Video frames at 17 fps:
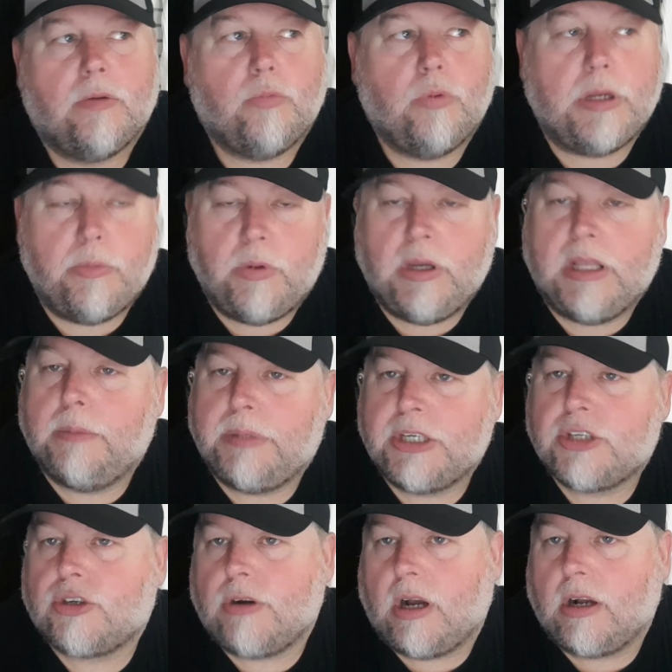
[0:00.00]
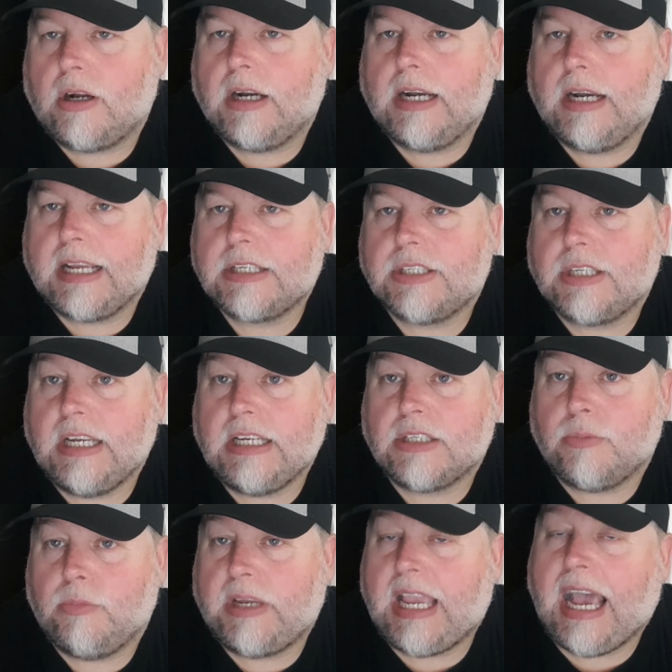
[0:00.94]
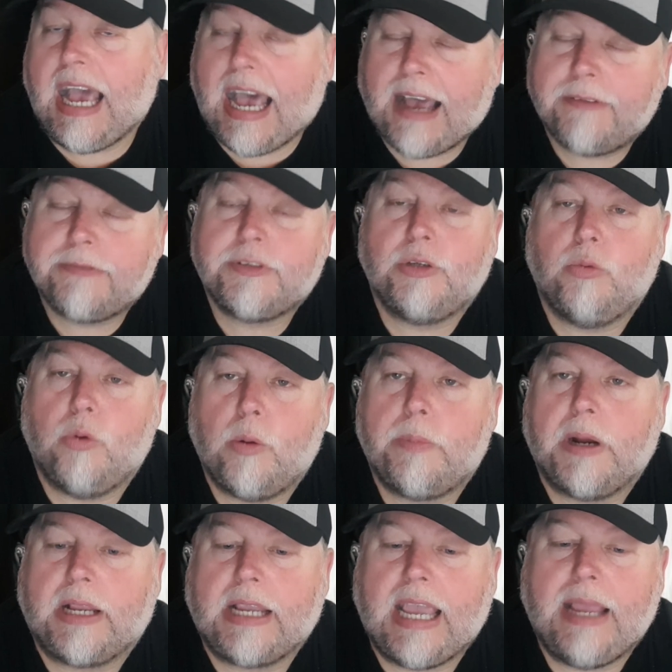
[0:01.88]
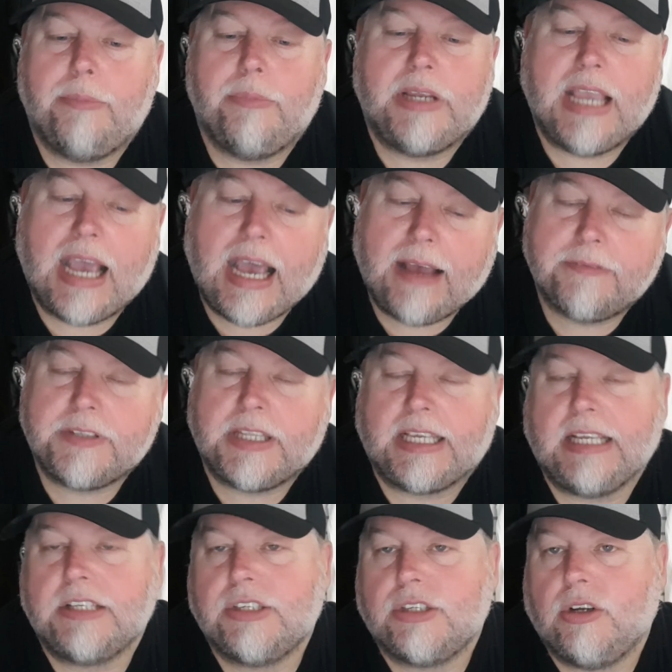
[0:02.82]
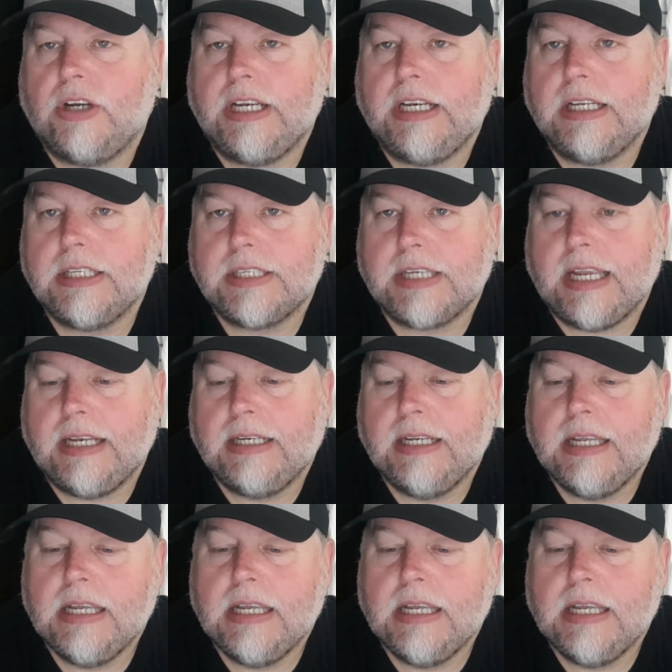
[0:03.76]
We will be stronger next season. We have to up our game. We have to get signings in,